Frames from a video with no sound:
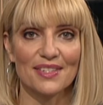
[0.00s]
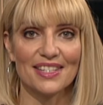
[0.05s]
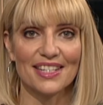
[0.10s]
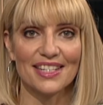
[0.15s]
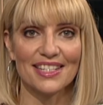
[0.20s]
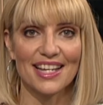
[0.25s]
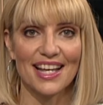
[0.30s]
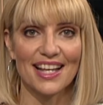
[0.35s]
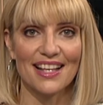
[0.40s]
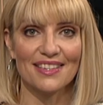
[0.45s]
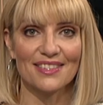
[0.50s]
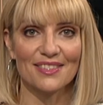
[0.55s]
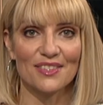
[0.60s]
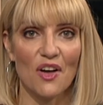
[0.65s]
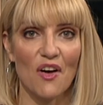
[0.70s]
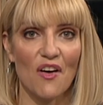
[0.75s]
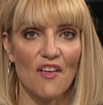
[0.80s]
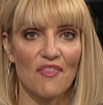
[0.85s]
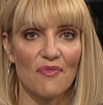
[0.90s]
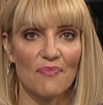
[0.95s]
details and
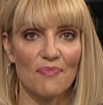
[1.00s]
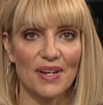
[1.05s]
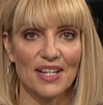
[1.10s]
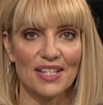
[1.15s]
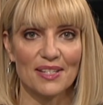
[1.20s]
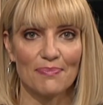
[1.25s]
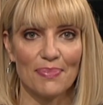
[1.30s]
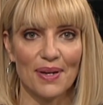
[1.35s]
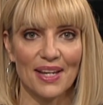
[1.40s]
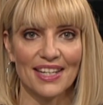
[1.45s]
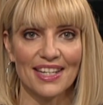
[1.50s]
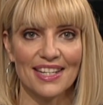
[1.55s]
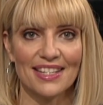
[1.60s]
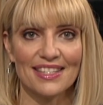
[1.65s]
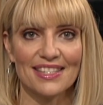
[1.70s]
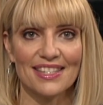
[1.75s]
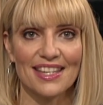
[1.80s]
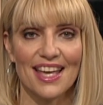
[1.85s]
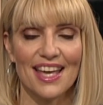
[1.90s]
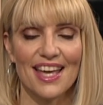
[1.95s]
offbeat
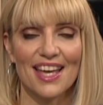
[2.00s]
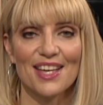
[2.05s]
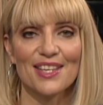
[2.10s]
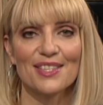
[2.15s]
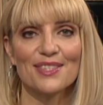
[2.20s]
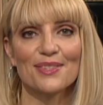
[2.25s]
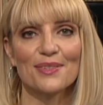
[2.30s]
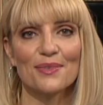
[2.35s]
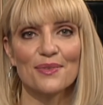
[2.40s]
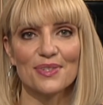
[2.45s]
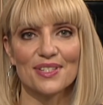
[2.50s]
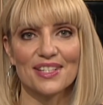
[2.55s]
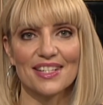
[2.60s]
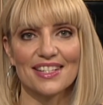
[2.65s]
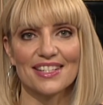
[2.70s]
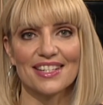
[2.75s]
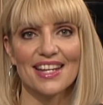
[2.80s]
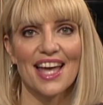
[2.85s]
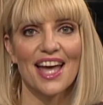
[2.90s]
opinions? Sorted,